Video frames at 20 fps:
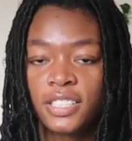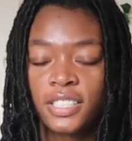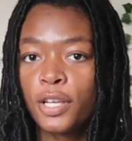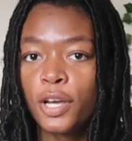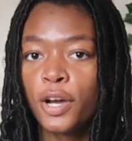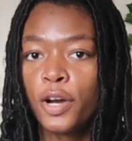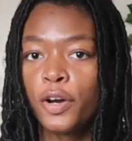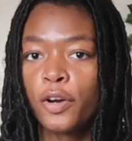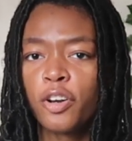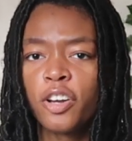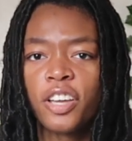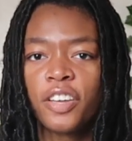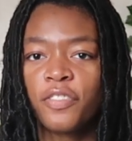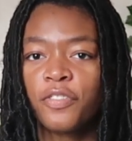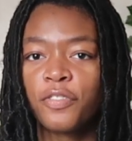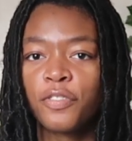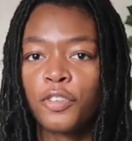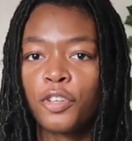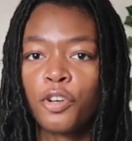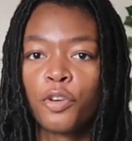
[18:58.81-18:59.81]
So if
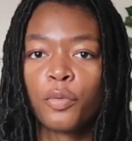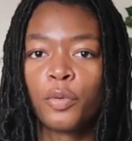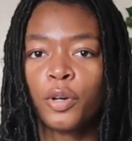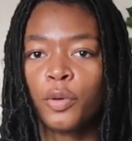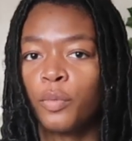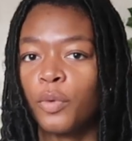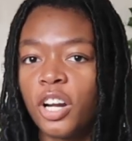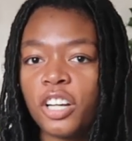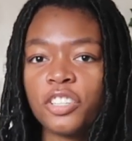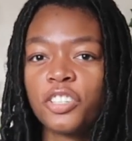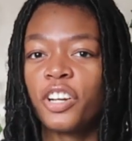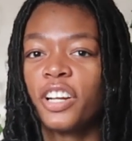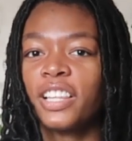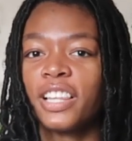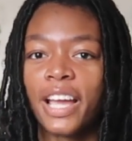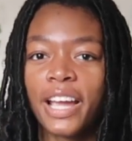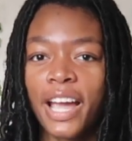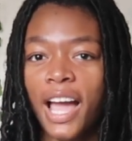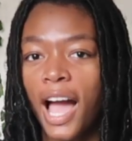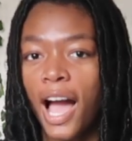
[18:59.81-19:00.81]
you were wondering
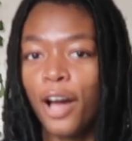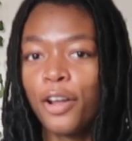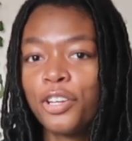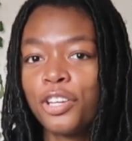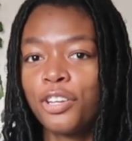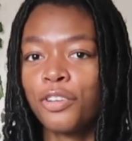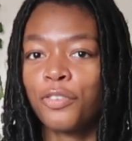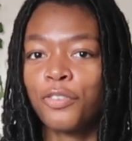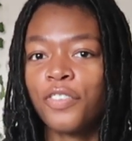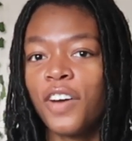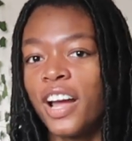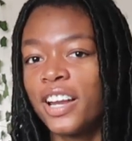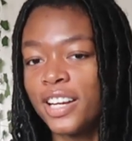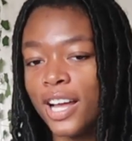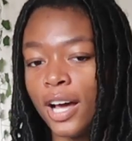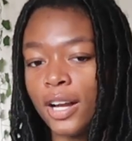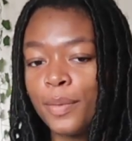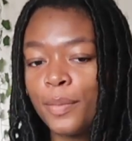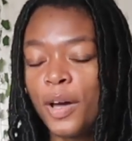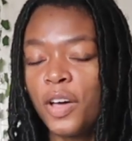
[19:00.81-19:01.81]
like how do you find
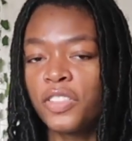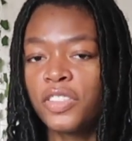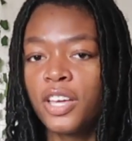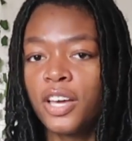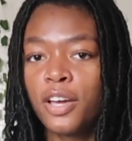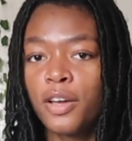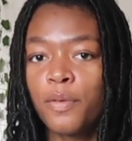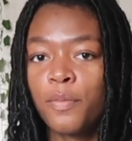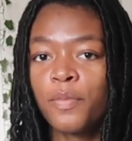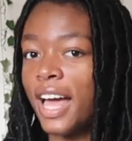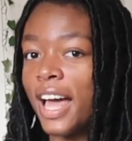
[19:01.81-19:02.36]
out about them,